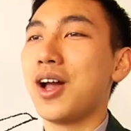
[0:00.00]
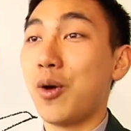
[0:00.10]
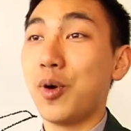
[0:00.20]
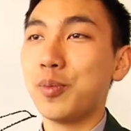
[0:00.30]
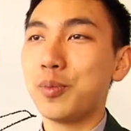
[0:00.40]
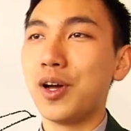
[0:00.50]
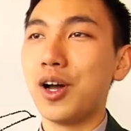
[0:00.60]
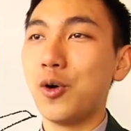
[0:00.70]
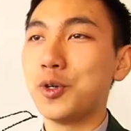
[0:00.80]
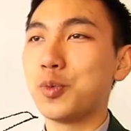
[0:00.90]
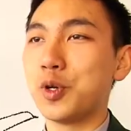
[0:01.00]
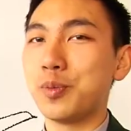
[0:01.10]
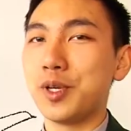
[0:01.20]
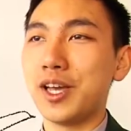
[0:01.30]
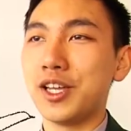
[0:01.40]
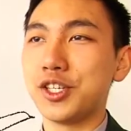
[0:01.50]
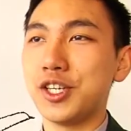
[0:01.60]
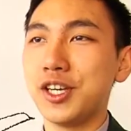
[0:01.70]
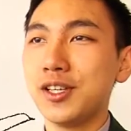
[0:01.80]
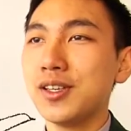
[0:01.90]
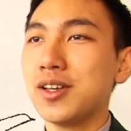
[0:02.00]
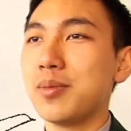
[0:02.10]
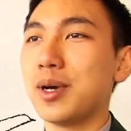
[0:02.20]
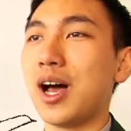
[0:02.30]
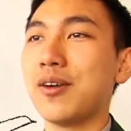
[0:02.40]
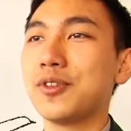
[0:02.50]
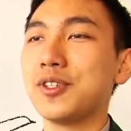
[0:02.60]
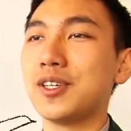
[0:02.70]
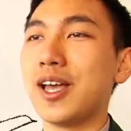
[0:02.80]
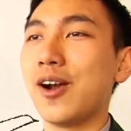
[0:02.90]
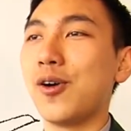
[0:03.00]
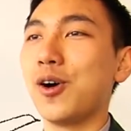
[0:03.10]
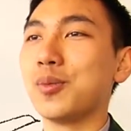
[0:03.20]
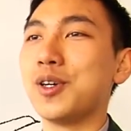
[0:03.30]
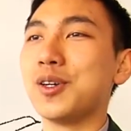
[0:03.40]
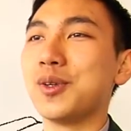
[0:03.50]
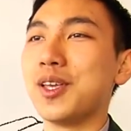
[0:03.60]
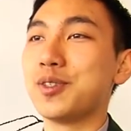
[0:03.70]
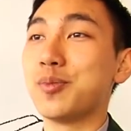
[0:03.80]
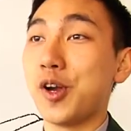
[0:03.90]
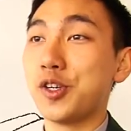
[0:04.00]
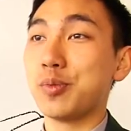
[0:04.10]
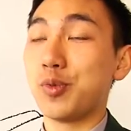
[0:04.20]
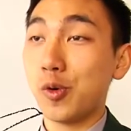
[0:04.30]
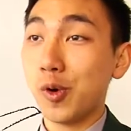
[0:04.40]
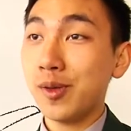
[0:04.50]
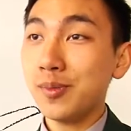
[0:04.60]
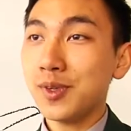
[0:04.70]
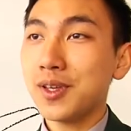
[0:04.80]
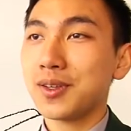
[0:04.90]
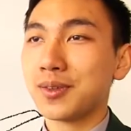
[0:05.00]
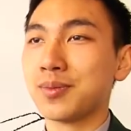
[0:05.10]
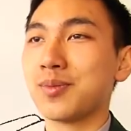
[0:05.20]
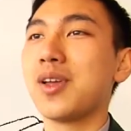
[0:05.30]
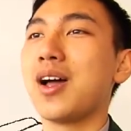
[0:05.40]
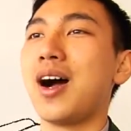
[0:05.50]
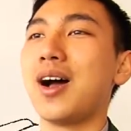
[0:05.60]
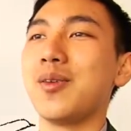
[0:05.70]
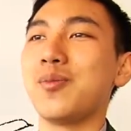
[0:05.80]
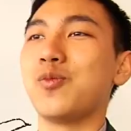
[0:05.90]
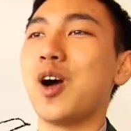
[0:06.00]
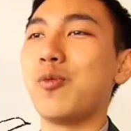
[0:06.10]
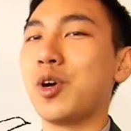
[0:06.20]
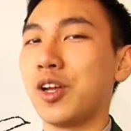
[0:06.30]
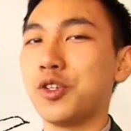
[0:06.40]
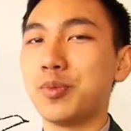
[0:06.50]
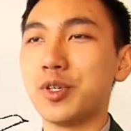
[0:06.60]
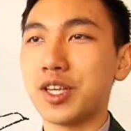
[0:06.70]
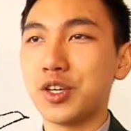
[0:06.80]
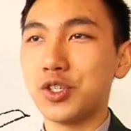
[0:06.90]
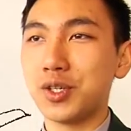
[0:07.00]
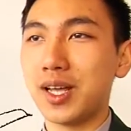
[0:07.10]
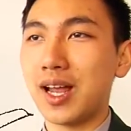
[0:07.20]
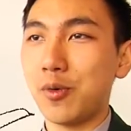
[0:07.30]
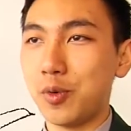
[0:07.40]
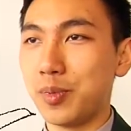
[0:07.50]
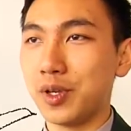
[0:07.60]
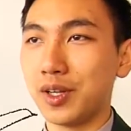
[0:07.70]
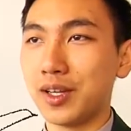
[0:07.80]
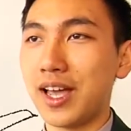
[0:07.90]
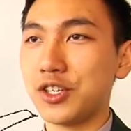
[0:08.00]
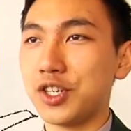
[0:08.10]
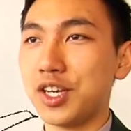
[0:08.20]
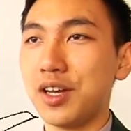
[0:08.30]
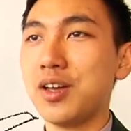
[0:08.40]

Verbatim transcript: I, want to, uh, I always want to be an engineer, but after the era of uh, inspiration program, I'm 100% sure that I would become an engineer.